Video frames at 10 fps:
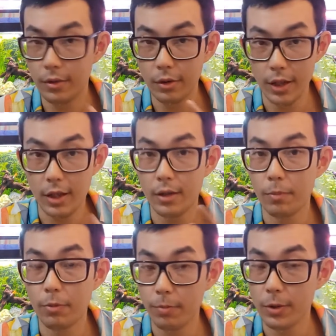create a
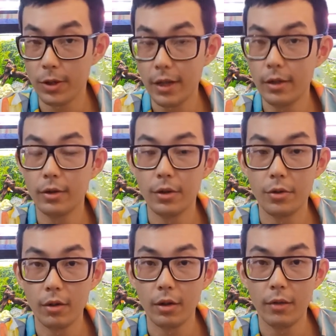proper cycle in
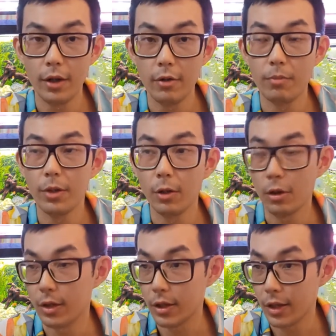your aquarium,
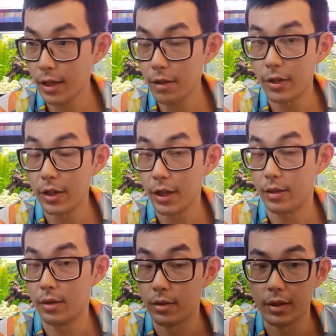because it's anyway
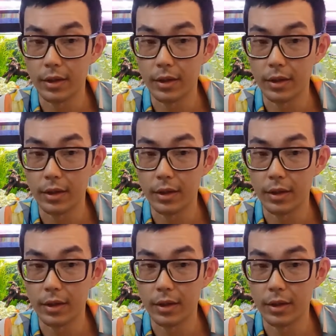necessary.